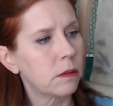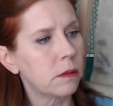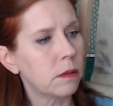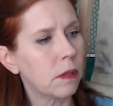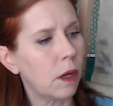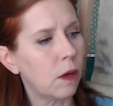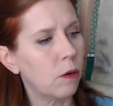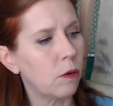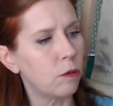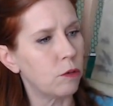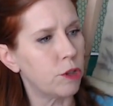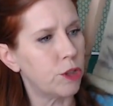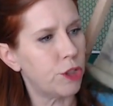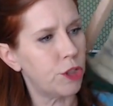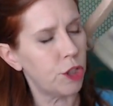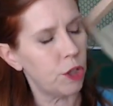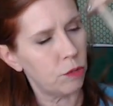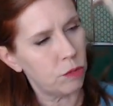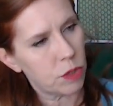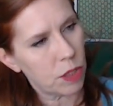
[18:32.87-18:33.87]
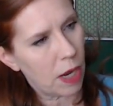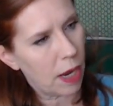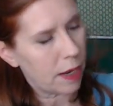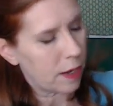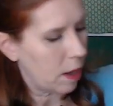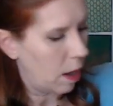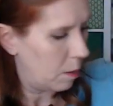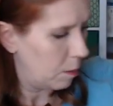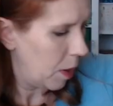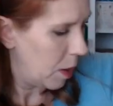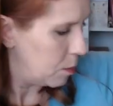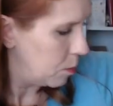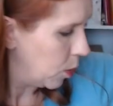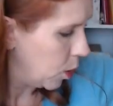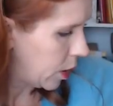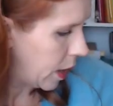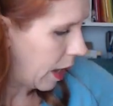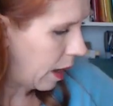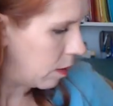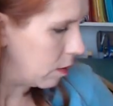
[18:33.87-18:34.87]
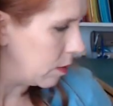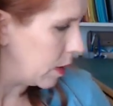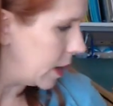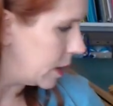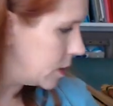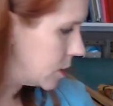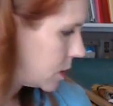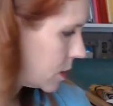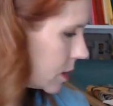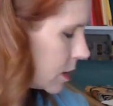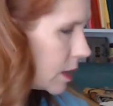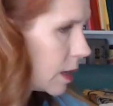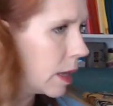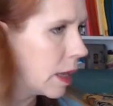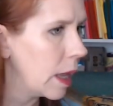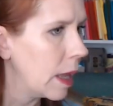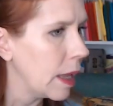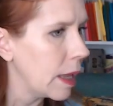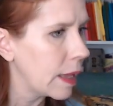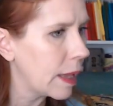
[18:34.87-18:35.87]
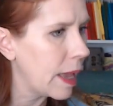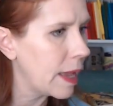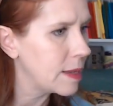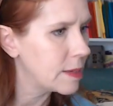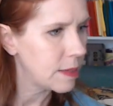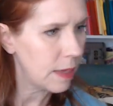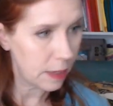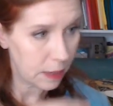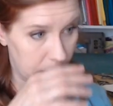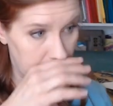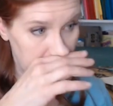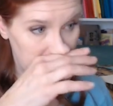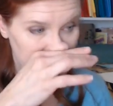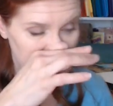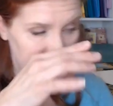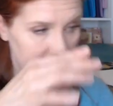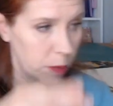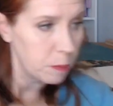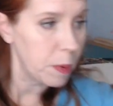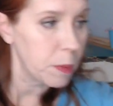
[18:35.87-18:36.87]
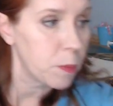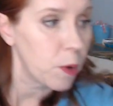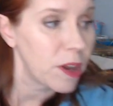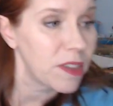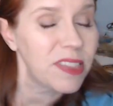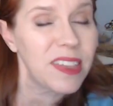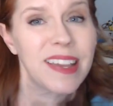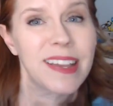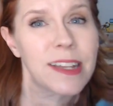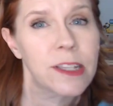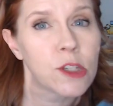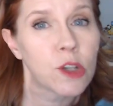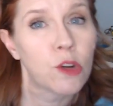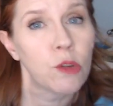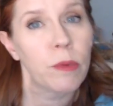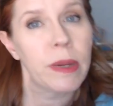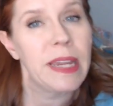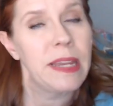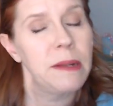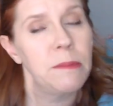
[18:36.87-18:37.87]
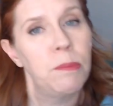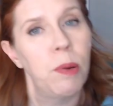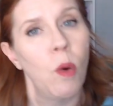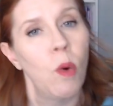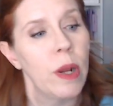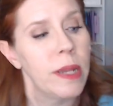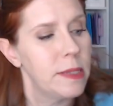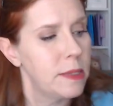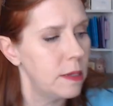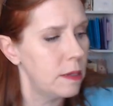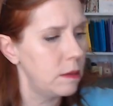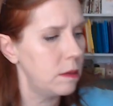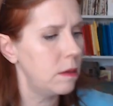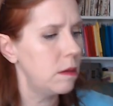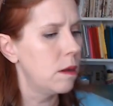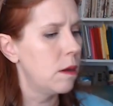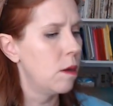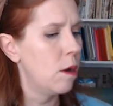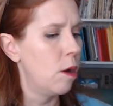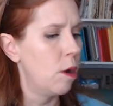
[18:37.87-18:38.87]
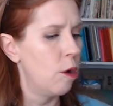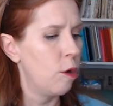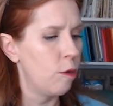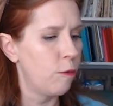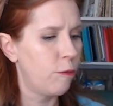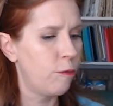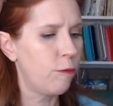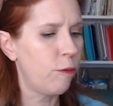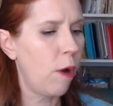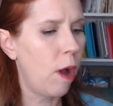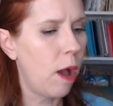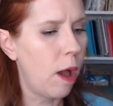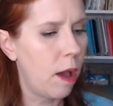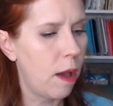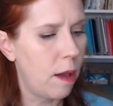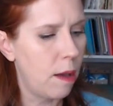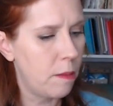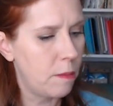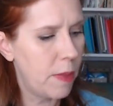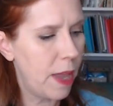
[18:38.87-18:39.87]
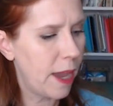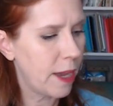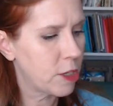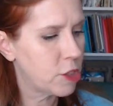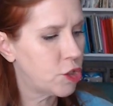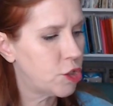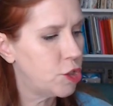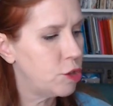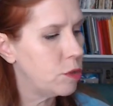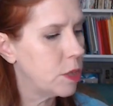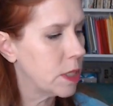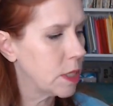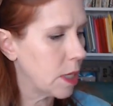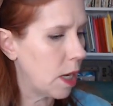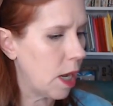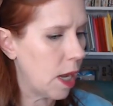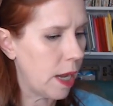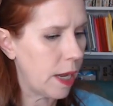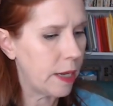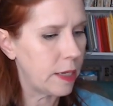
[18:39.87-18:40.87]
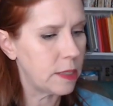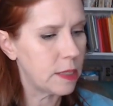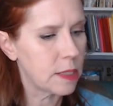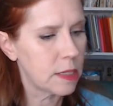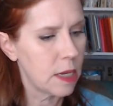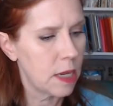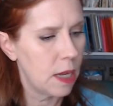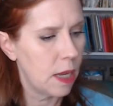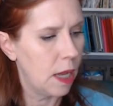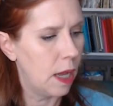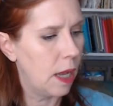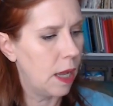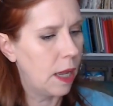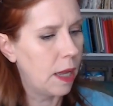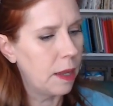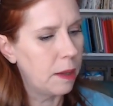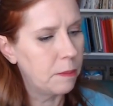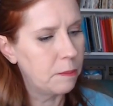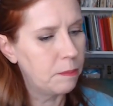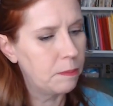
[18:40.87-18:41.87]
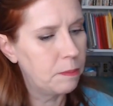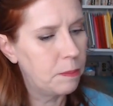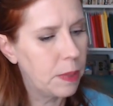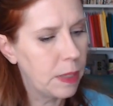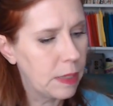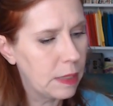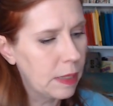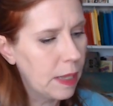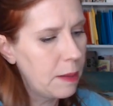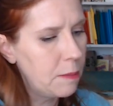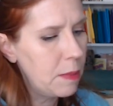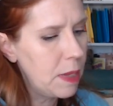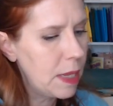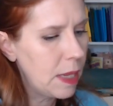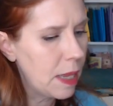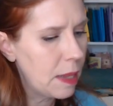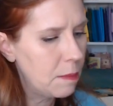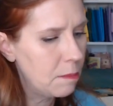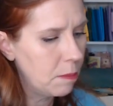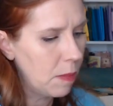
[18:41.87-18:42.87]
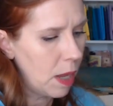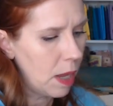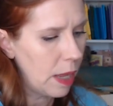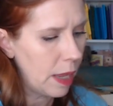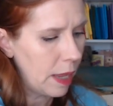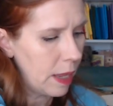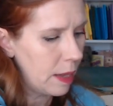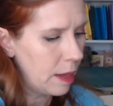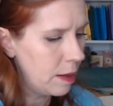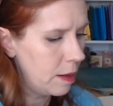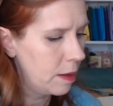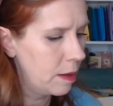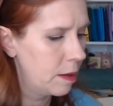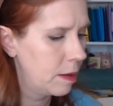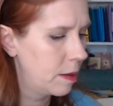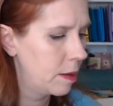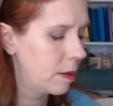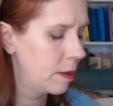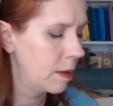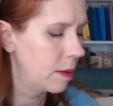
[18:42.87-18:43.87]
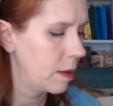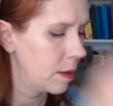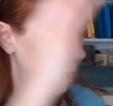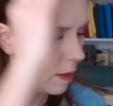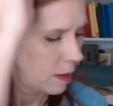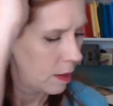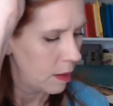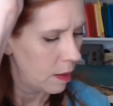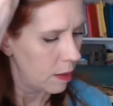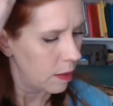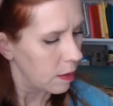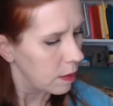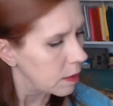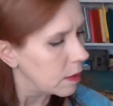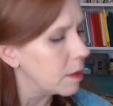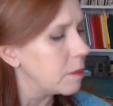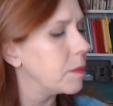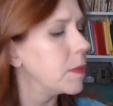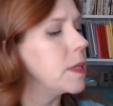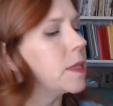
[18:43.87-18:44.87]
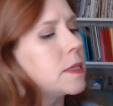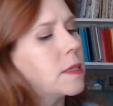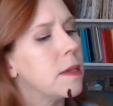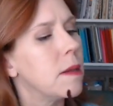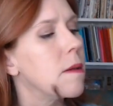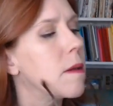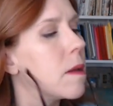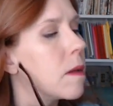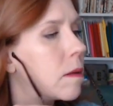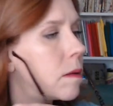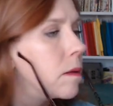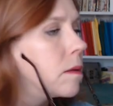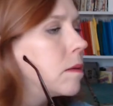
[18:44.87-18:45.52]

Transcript: oh shoot, I got my book out in case I couldn't remember. I think it's Green Poison from xJuDesign. Um, but let me get my, let me see,